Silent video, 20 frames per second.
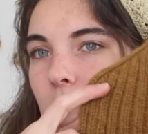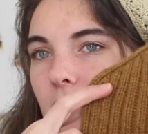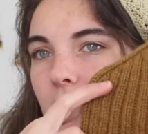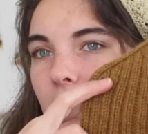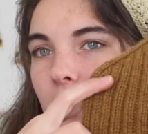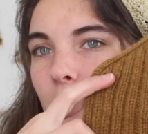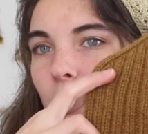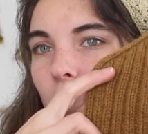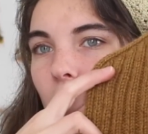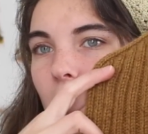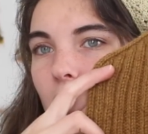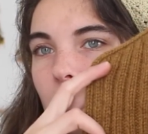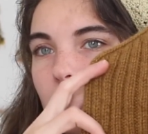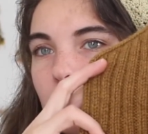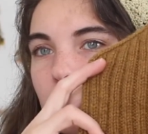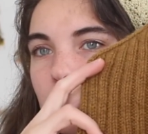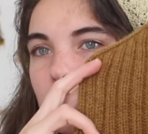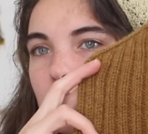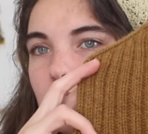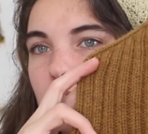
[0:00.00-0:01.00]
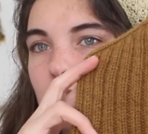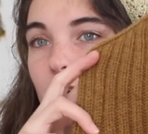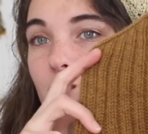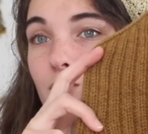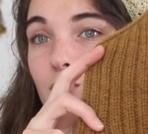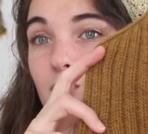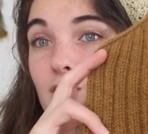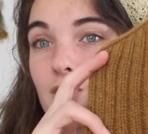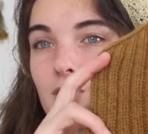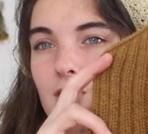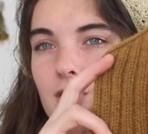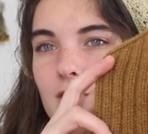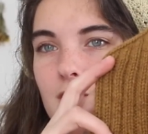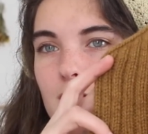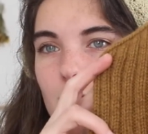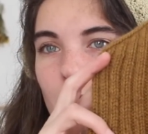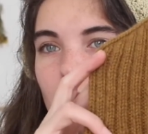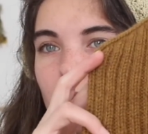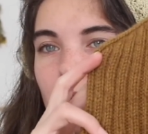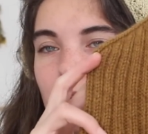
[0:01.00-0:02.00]
I'm going to keep working on this until I finish it
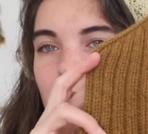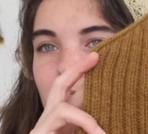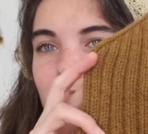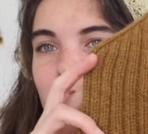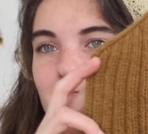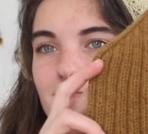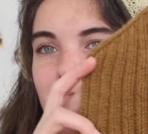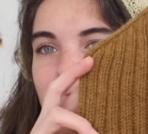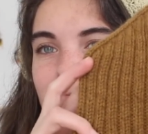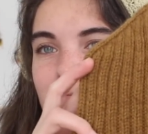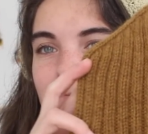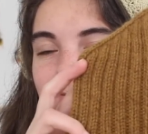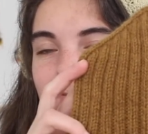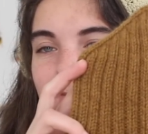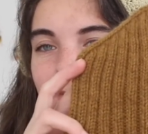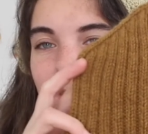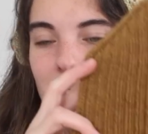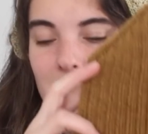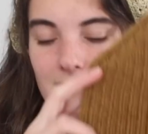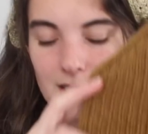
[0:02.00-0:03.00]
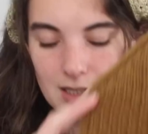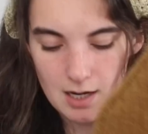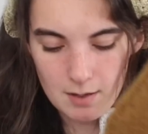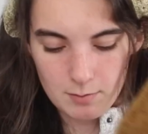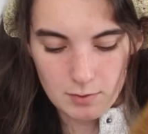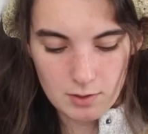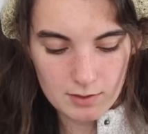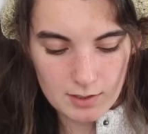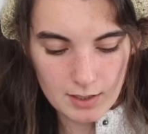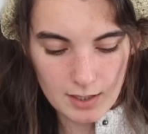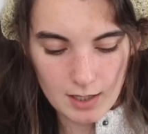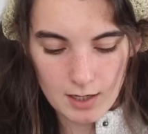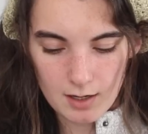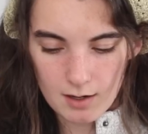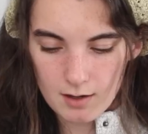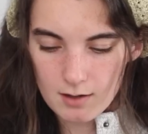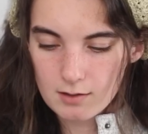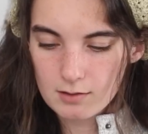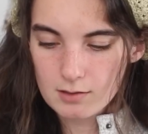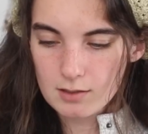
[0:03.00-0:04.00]
this weekend. I'm
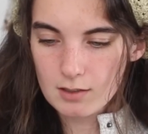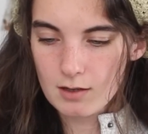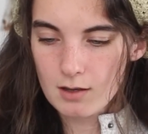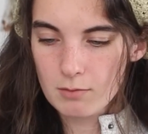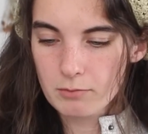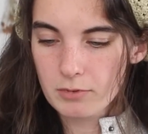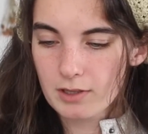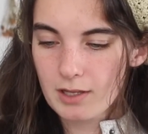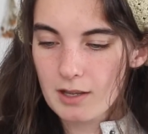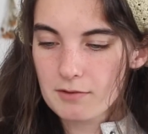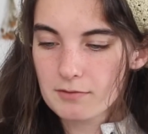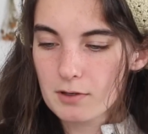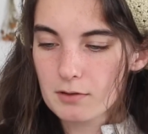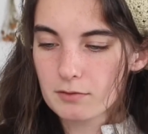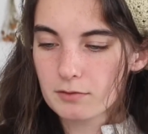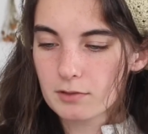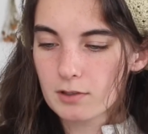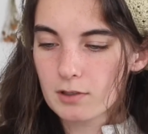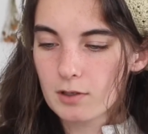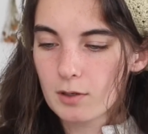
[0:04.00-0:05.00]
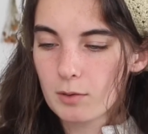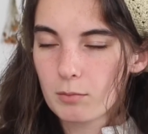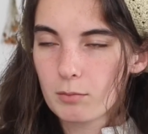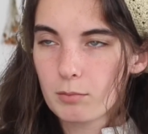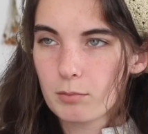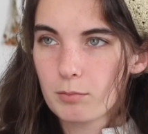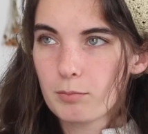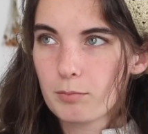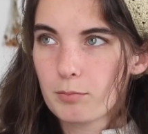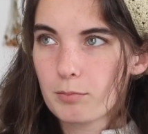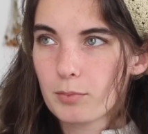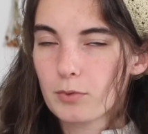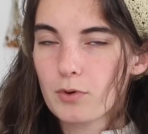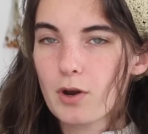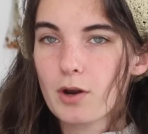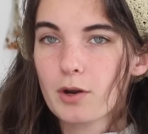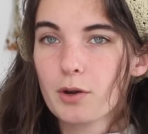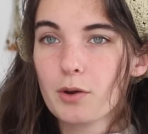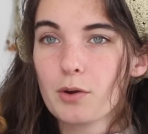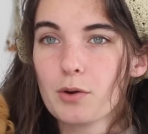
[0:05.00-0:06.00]
using some leftover
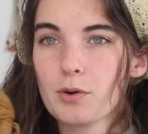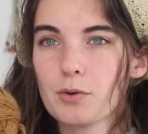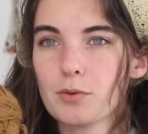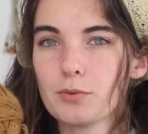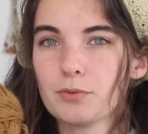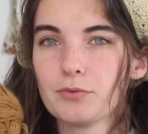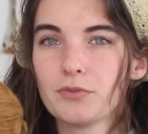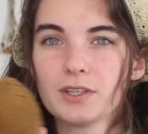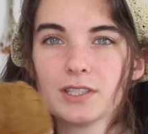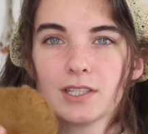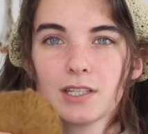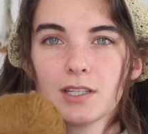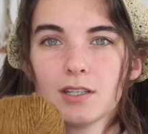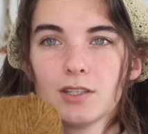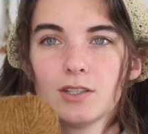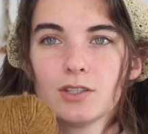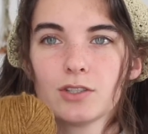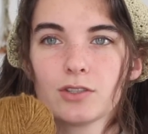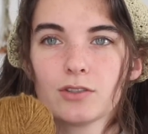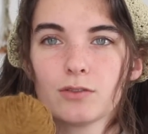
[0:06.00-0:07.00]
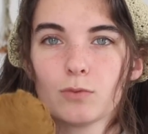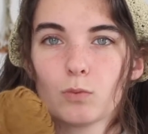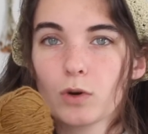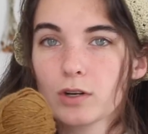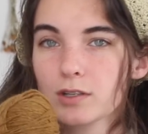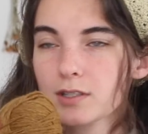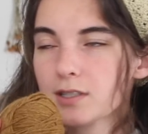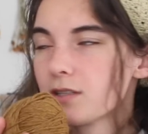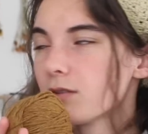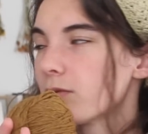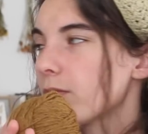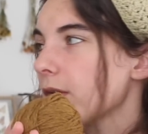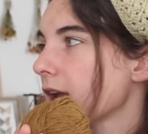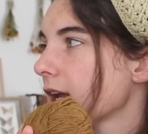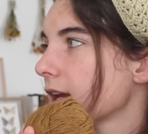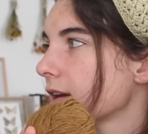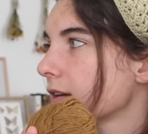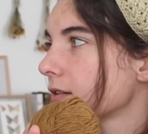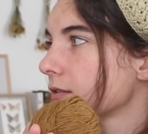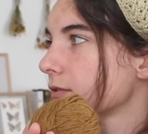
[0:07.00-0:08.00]
Brocco vintage worsted
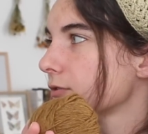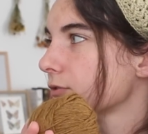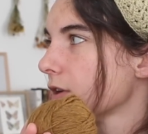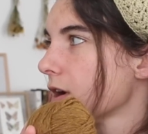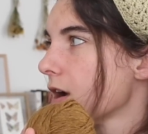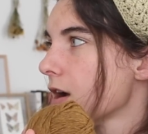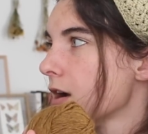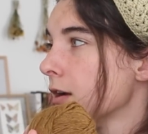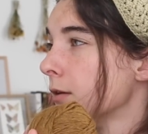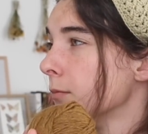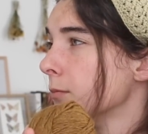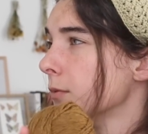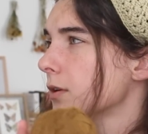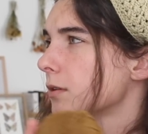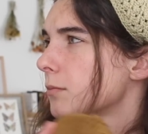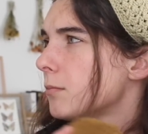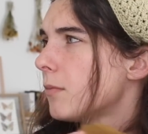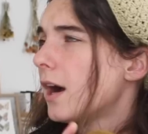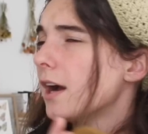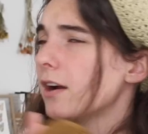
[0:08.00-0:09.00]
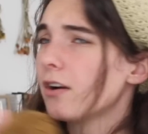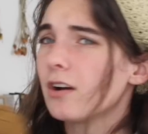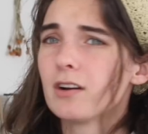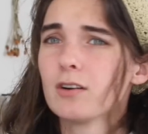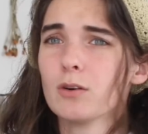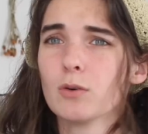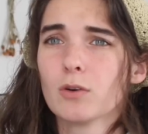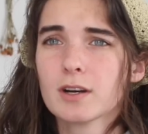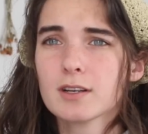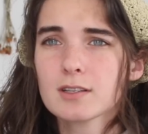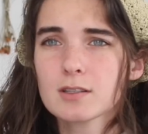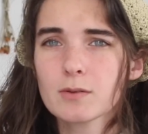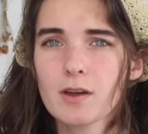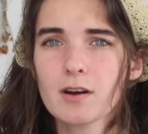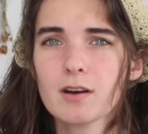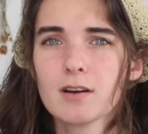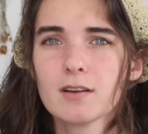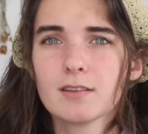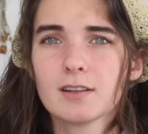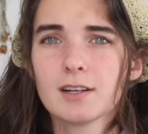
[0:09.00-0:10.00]
weight from my Gregoria
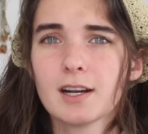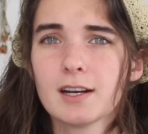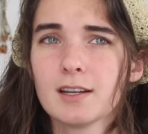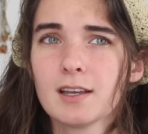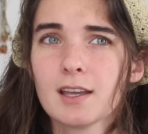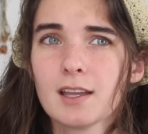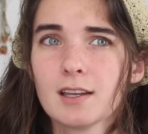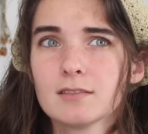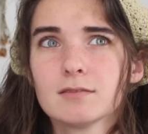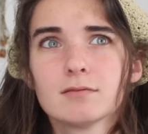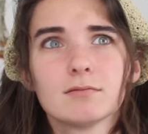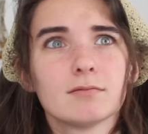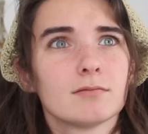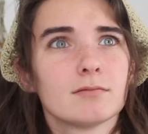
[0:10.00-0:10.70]
sweater that I knit